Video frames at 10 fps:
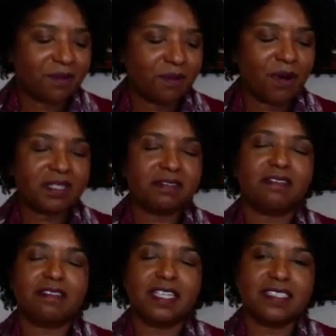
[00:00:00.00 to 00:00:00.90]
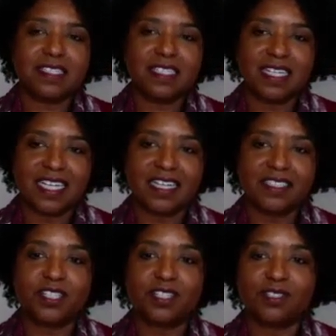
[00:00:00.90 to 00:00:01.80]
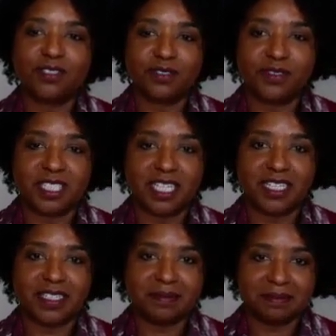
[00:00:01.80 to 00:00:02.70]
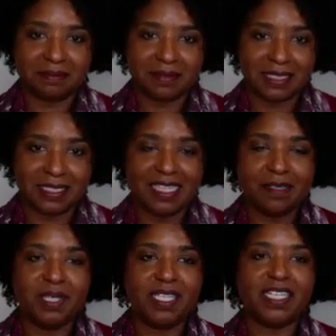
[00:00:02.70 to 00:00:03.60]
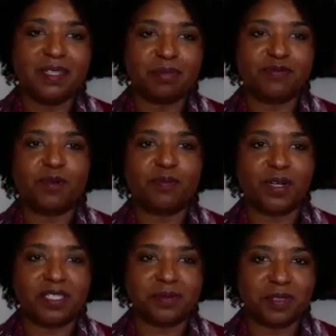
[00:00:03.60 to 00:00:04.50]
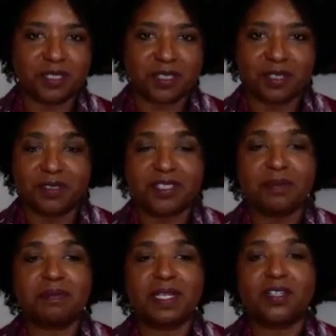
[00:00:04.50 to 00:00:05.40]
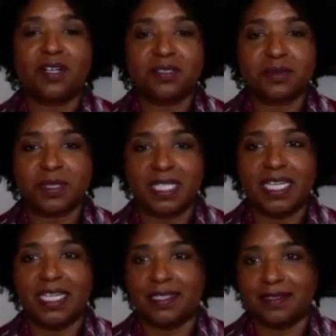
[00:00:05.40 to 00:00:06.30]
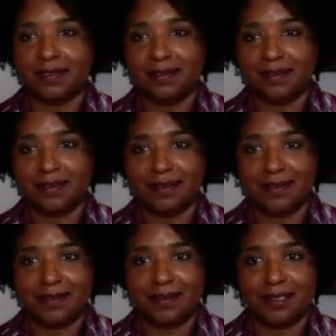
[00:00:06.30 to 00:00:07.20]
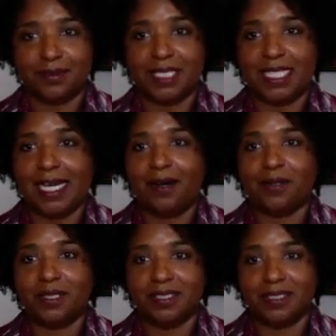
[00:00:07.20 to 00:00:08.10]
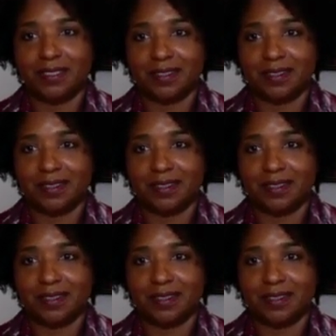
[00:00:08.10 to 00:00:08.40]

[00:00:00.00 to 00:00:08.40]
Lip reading: One of the things that I had to learn over time in the beginning, before Prosperous Coach, some of my calls were like 3 hours,